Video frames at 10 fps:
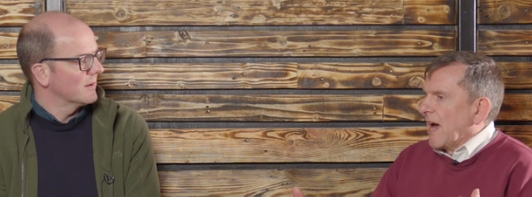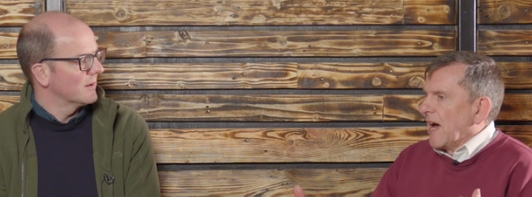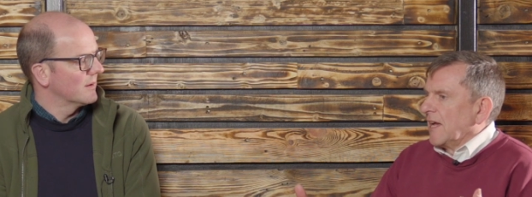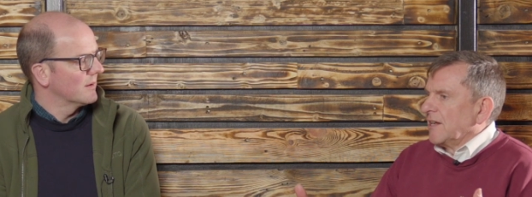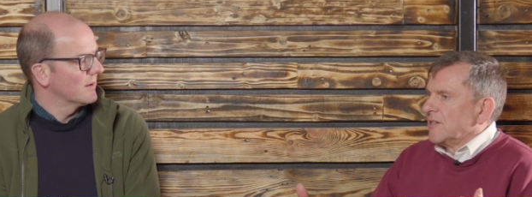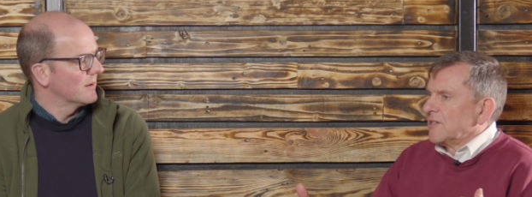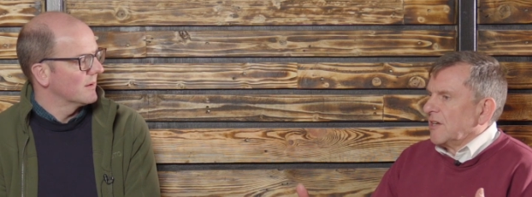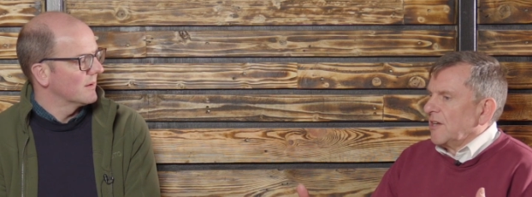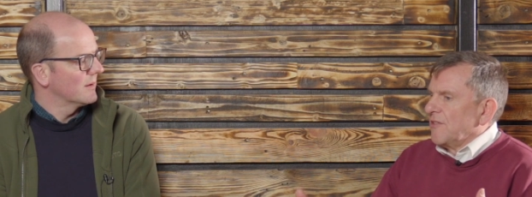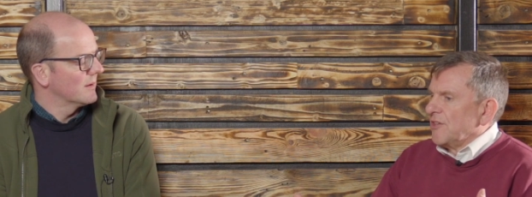Speaker 1: and
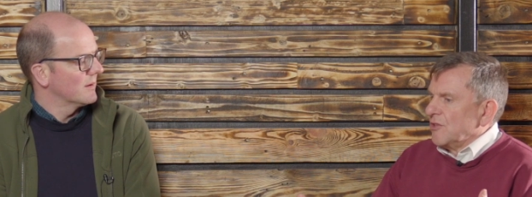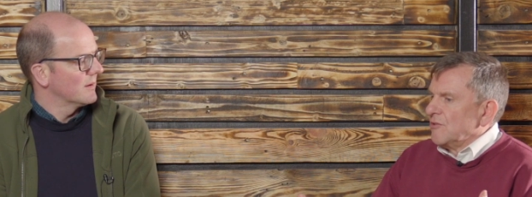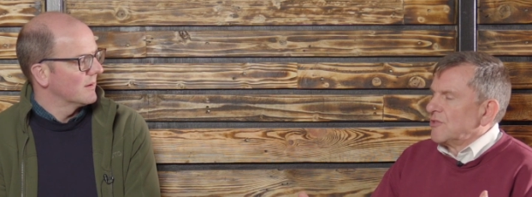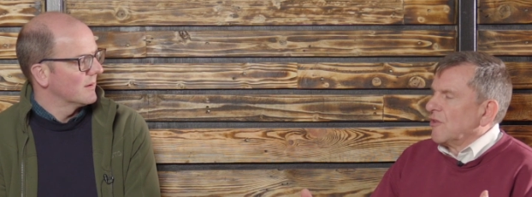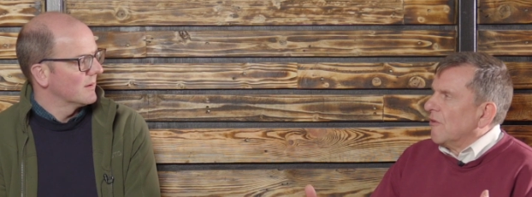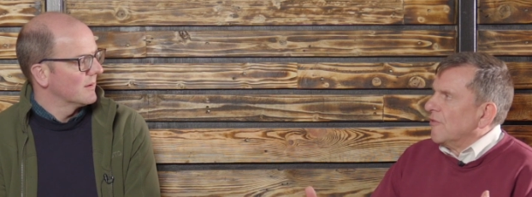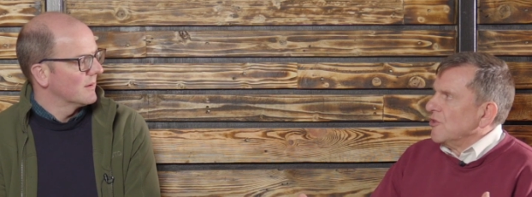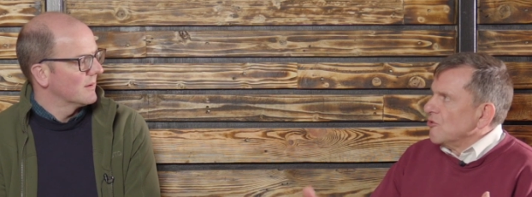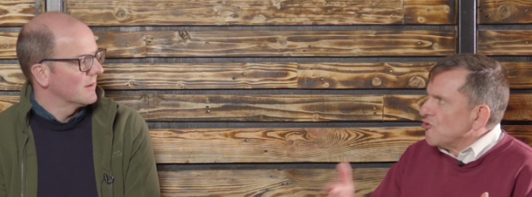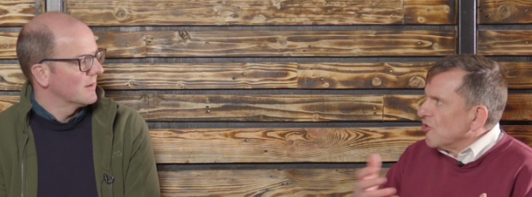the use of a
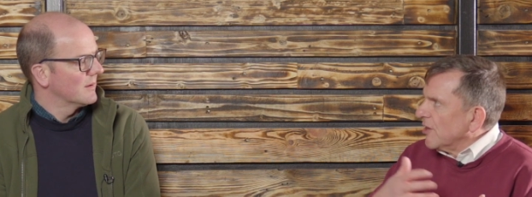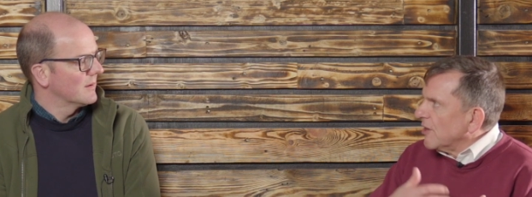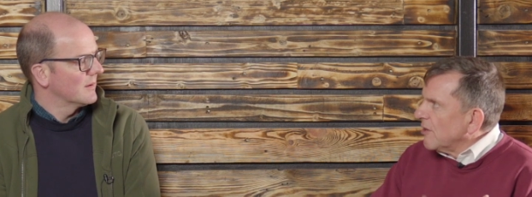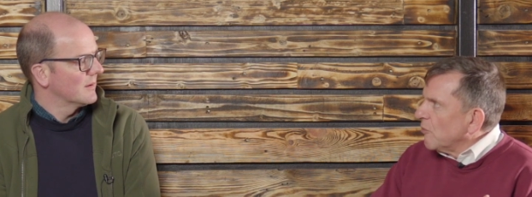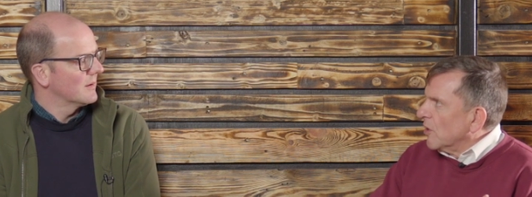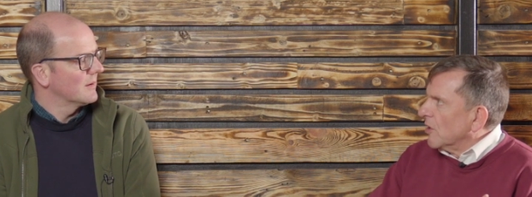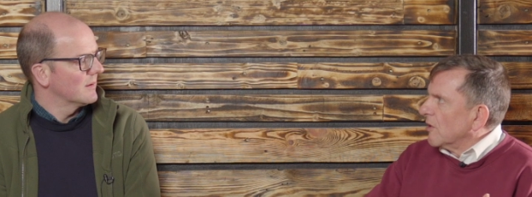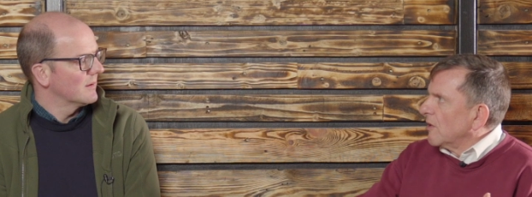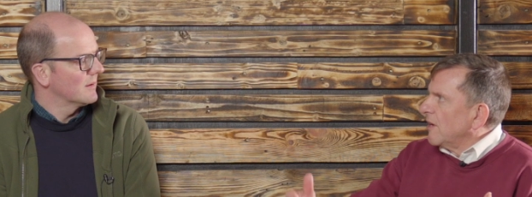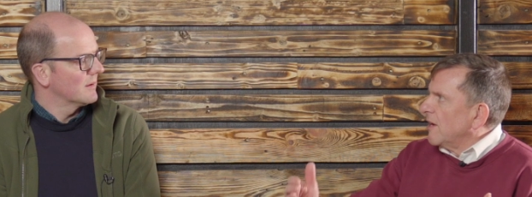nutrient
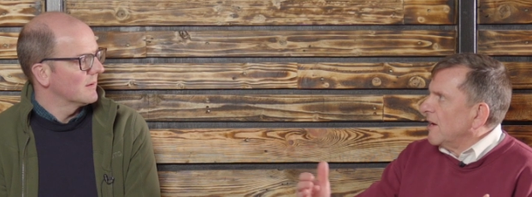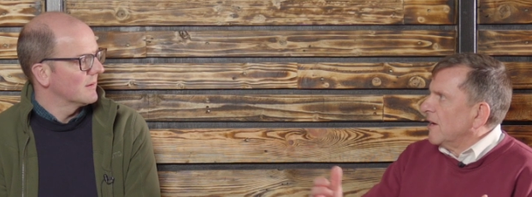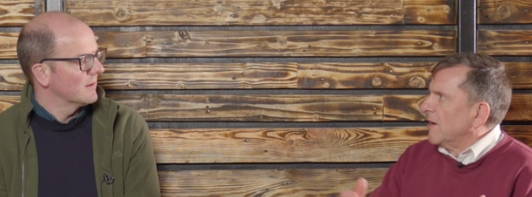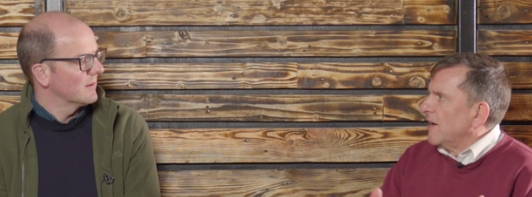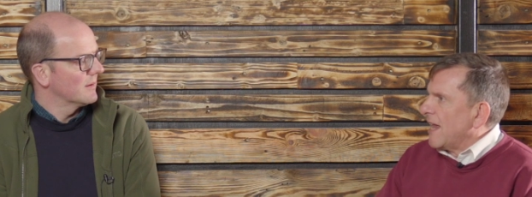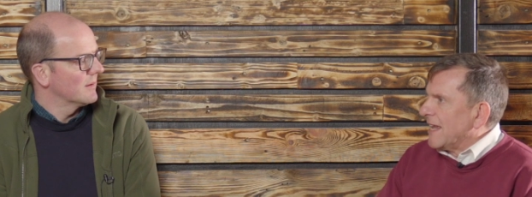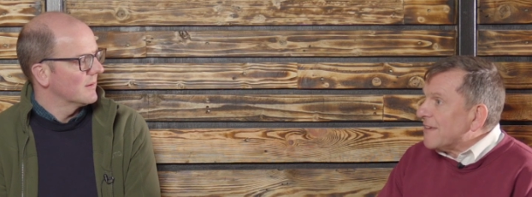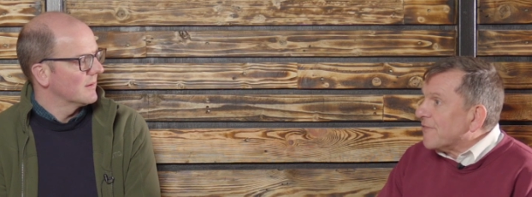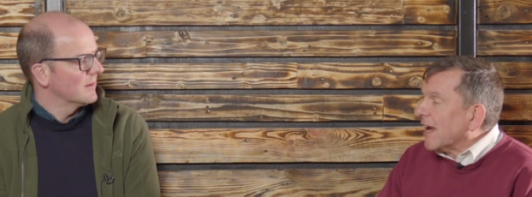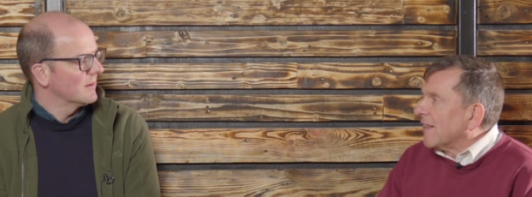will uh,
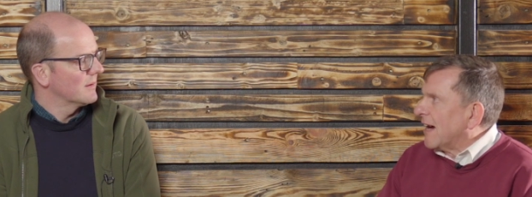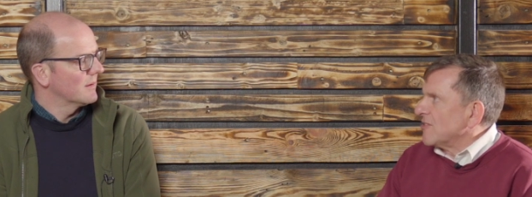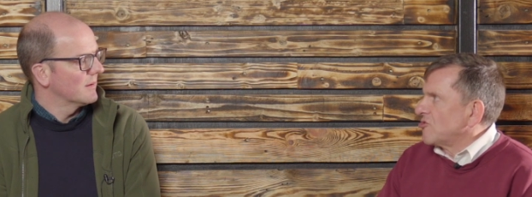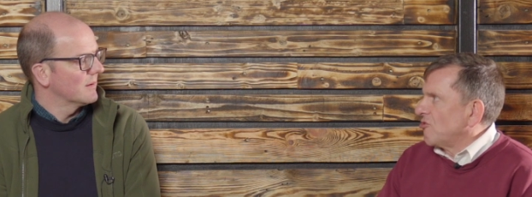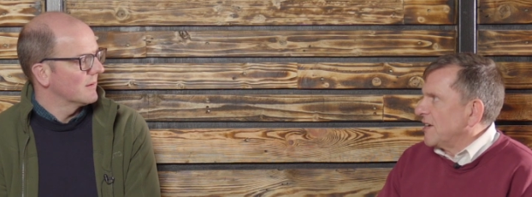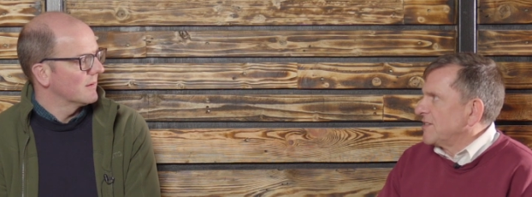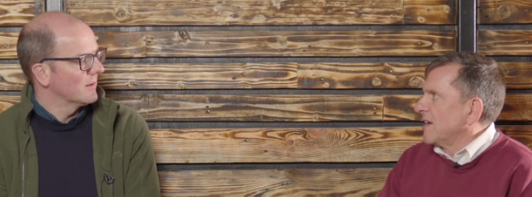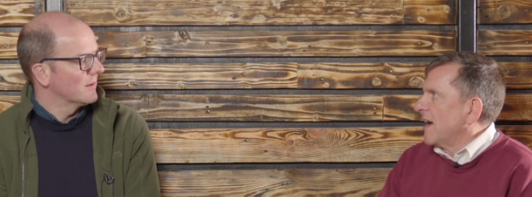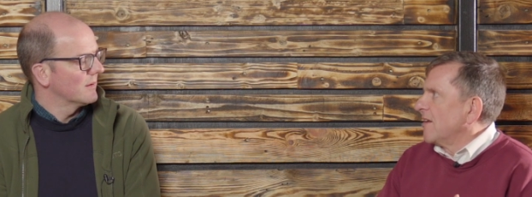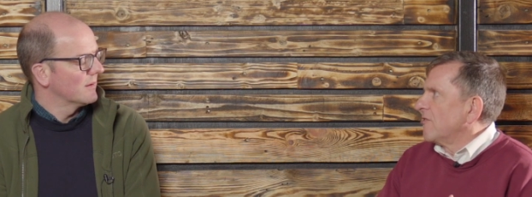alleviate that stress
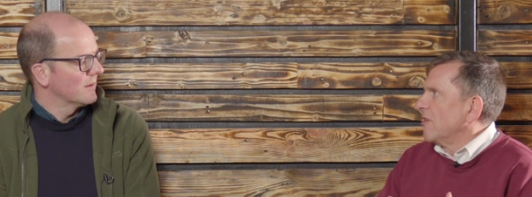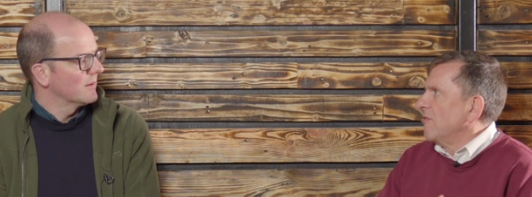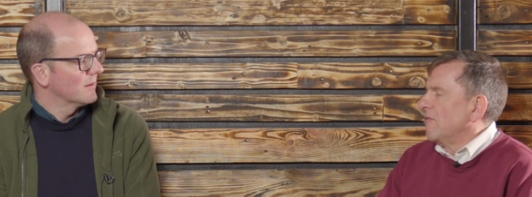and